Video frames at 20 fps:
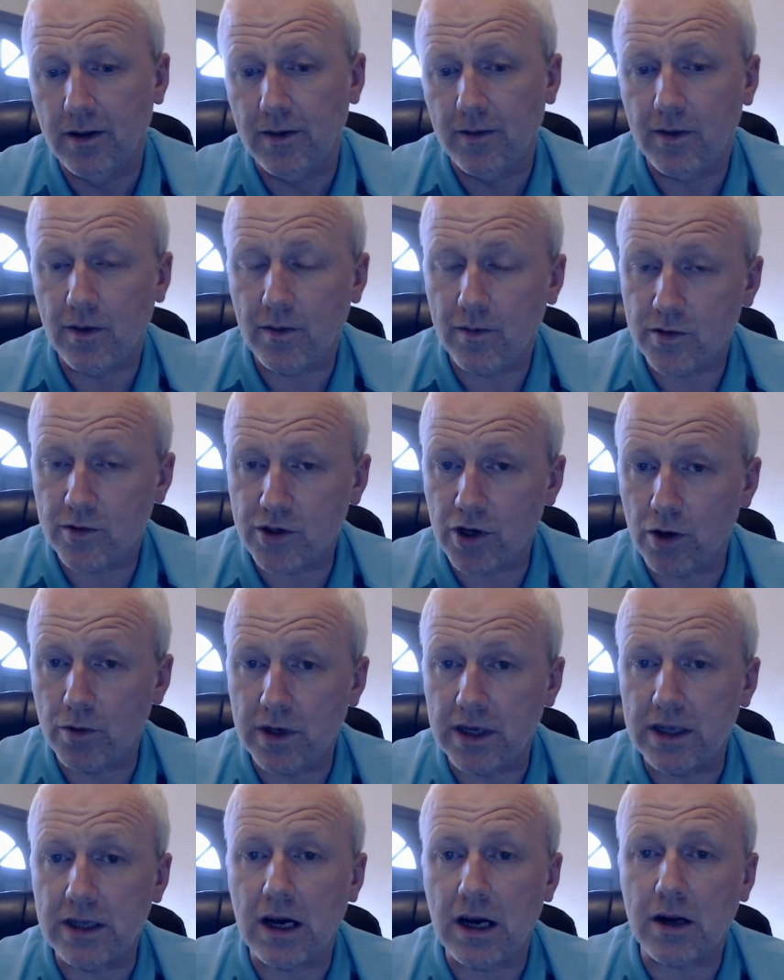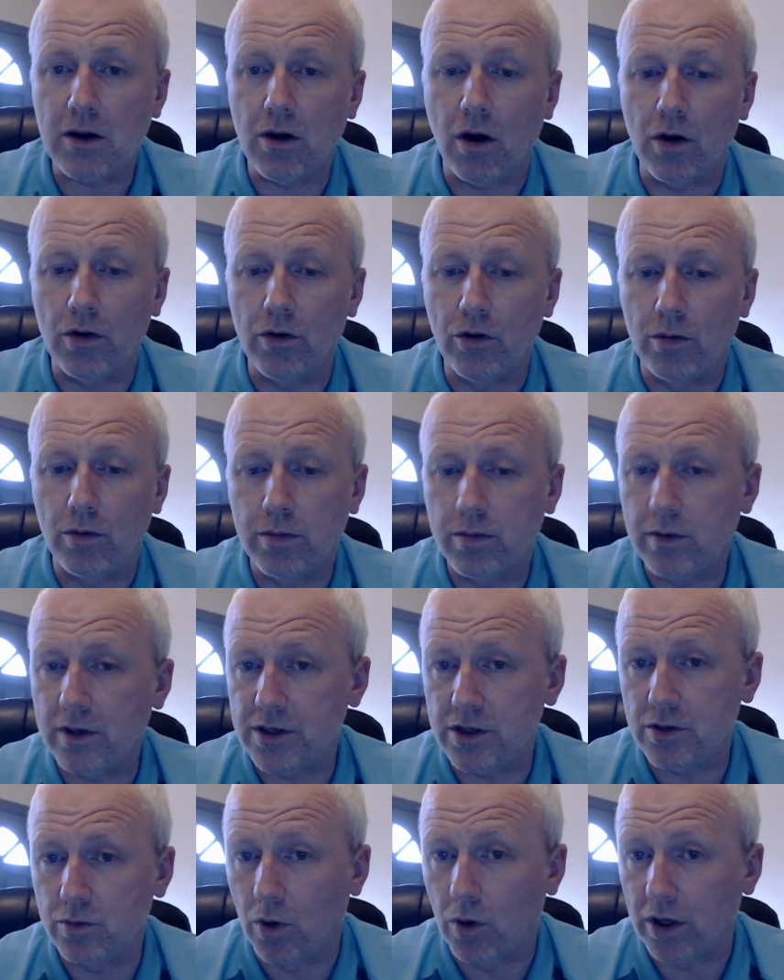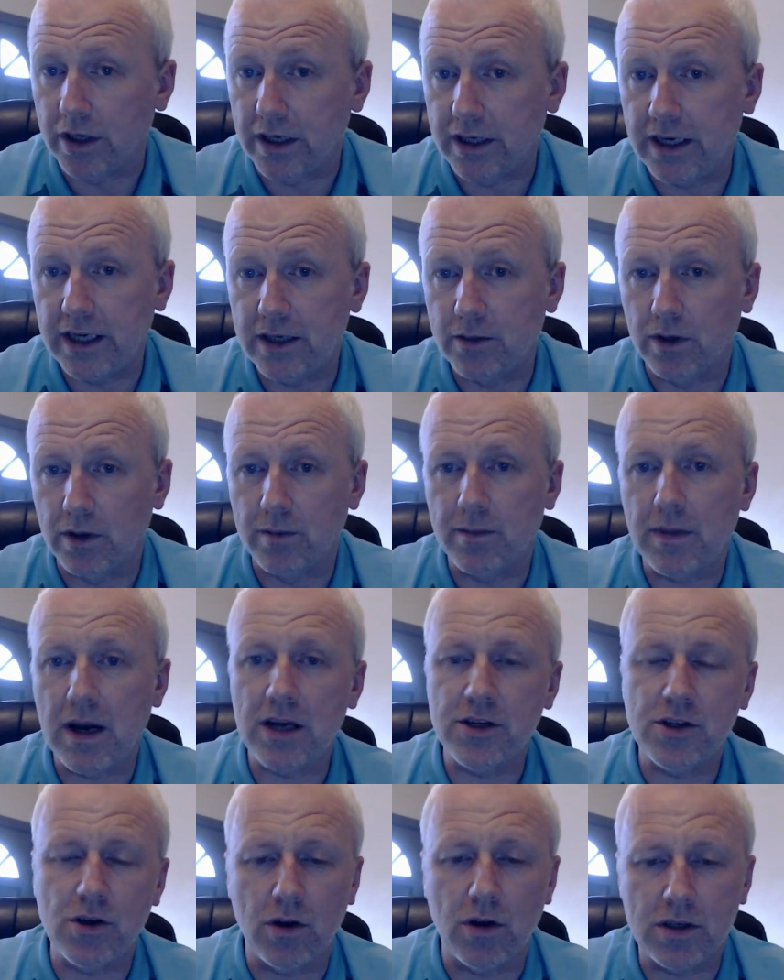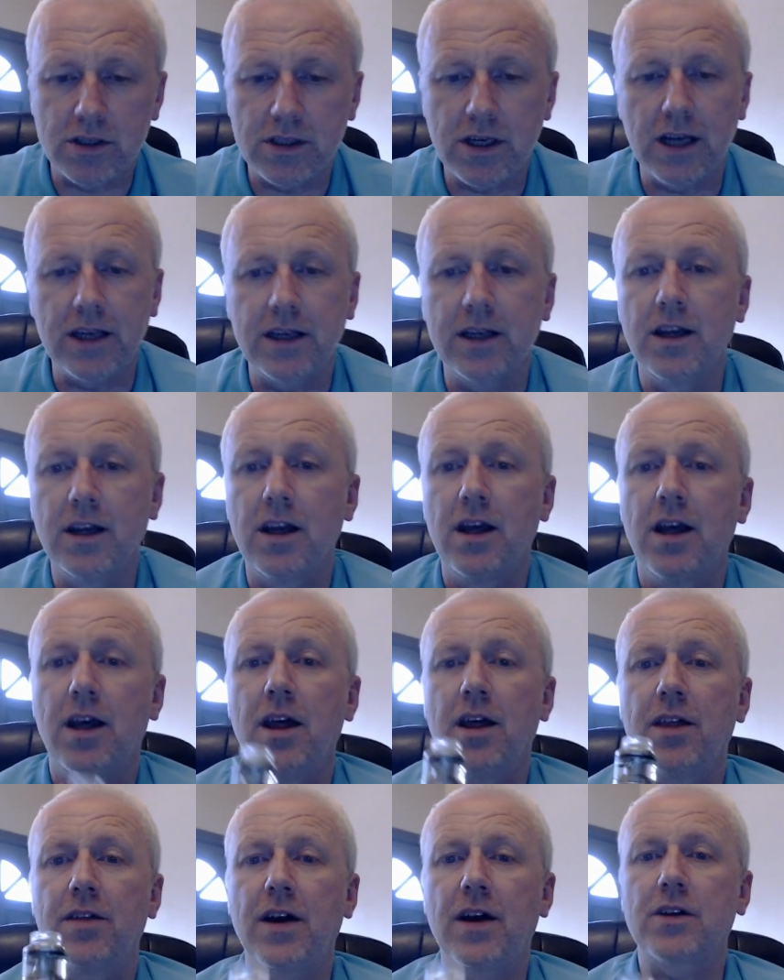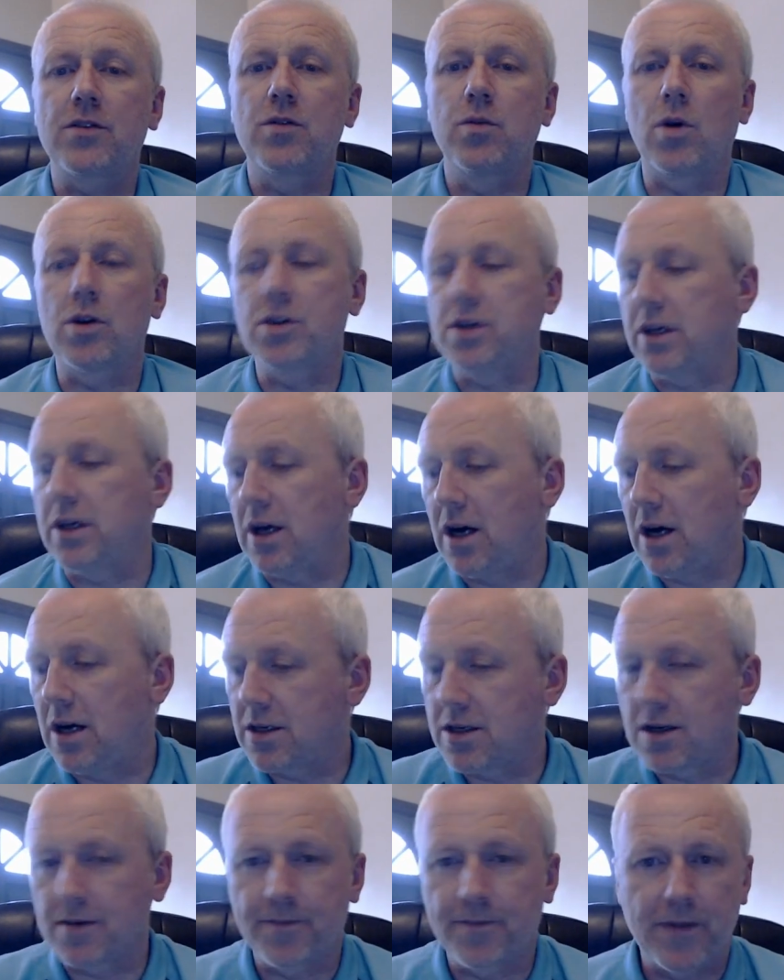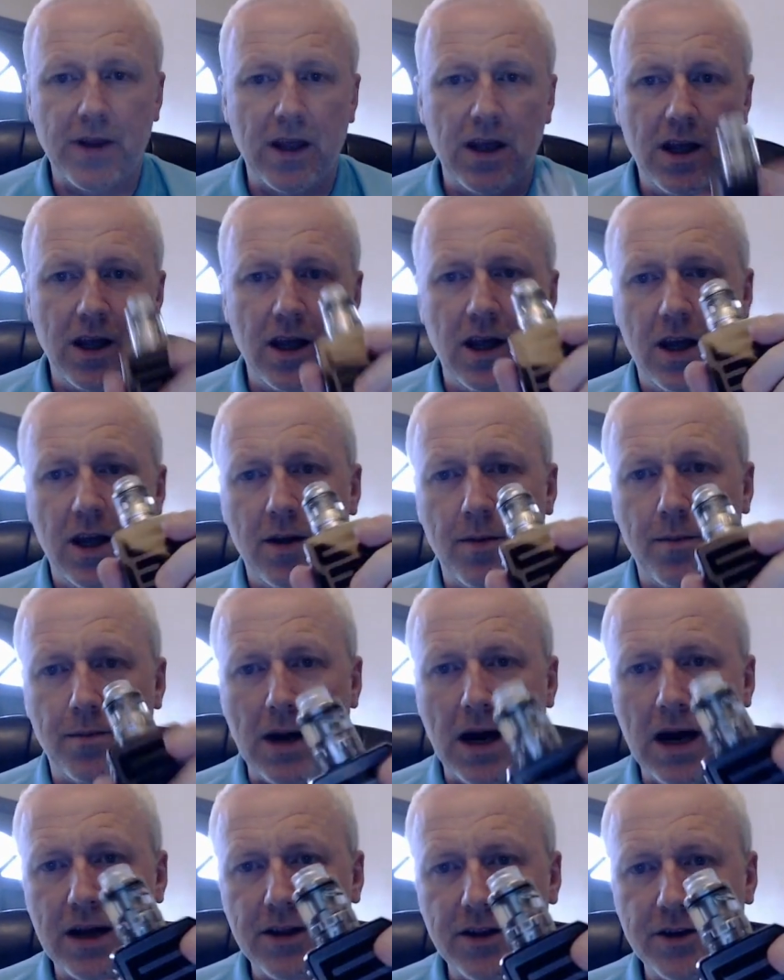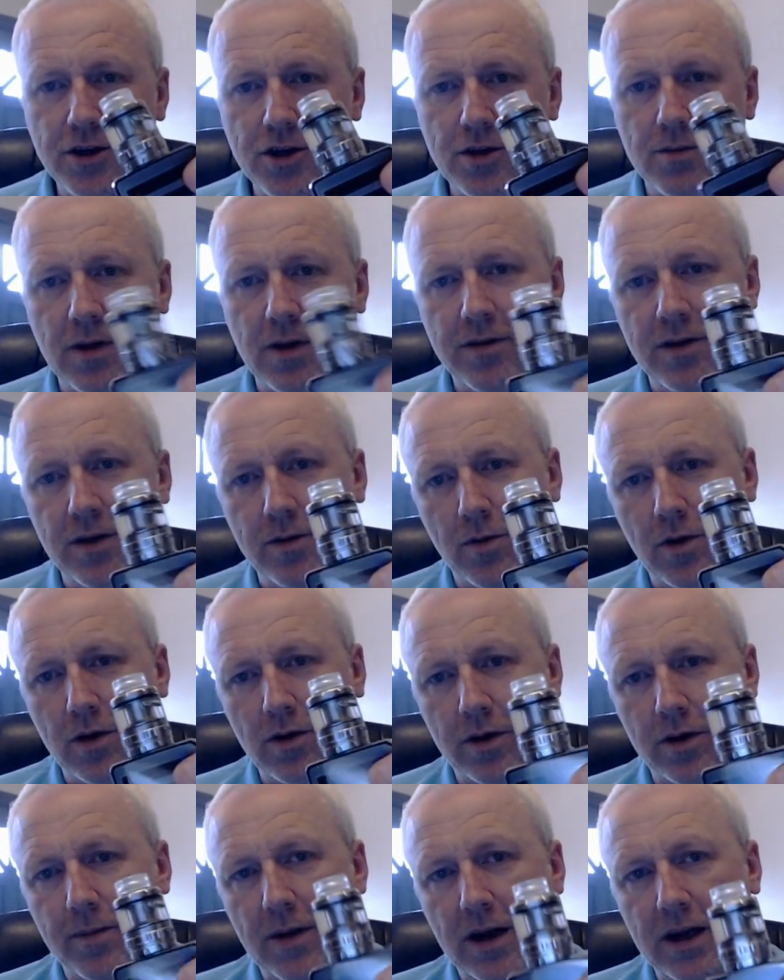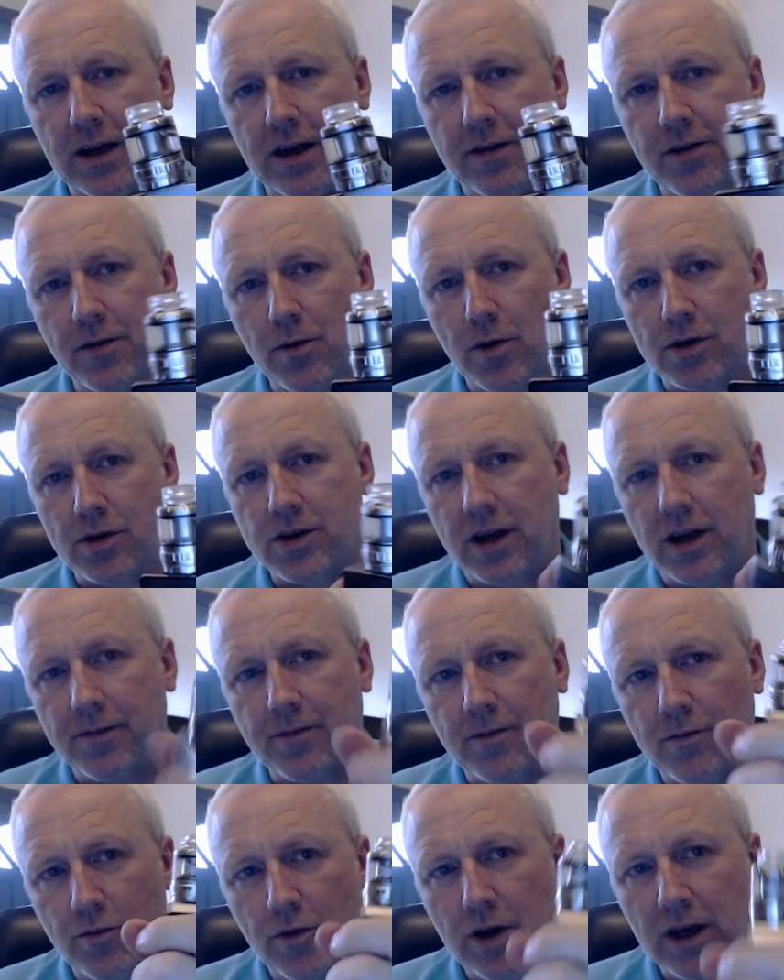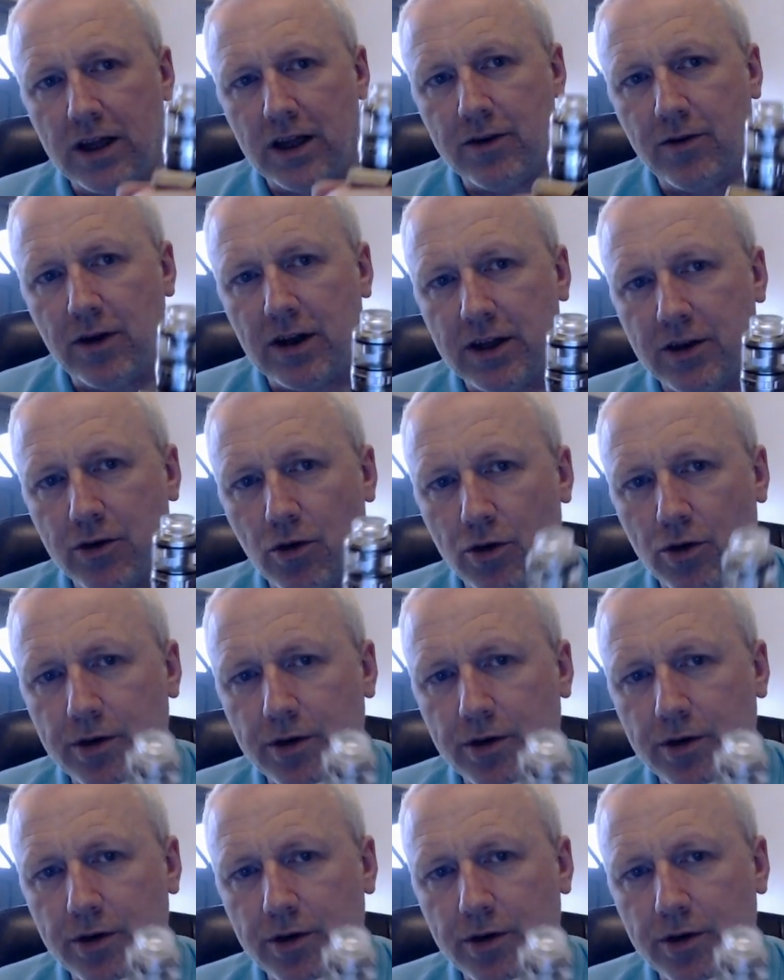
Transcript: soaking that cotton up, which is what you need with a mesh RTA. Thanks for watching, guys. Buy the Doom if you want it, mate. If you want it, really, really good.